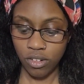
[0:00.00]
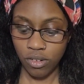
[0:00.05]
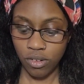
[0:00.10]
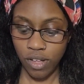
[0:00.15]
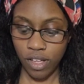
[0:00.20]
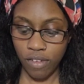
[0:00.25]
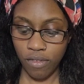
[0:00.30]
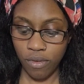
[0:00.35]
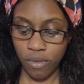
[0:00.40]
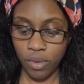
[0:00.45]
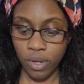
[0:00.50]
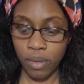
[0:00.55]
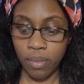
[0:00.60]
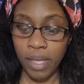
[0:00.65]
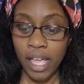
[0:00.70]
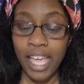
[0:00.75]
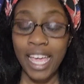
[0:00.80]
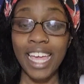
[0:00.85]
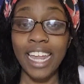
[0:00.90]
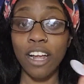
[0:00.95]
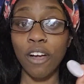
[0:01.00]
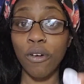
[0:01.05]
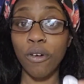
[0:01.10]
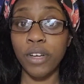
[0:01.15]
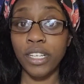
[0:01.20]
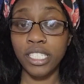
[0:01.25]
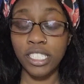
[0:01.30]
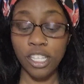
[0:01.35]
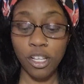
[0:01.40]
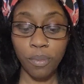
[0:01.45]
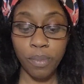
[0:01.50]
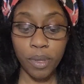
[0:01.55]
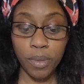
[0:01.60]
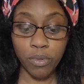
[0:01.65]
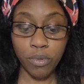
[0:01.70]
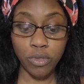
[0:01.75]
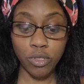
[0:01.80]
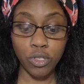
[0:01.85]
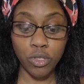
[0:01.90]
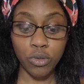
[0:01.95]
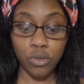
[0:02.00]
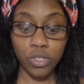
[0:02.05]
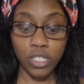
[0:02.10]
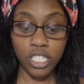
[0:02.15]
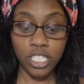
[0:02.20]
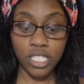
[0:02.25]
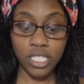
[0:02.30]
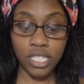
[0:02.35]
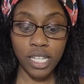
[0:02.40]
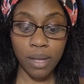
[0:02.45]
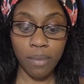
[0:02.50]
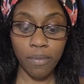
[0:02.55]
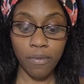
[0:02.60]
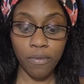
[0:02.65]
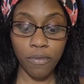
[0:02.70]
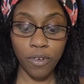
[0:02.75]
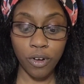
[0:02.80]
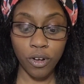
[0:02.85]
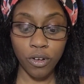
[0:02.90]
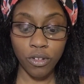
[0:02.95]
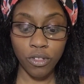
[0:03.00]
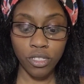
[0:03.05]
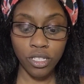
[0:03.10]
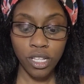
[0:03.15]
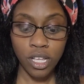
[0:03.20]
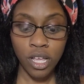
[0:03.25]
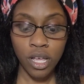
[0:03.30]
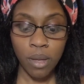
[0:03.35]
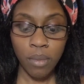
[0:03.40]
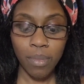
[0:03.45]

don't ever want to. Now, I always tell people do this step first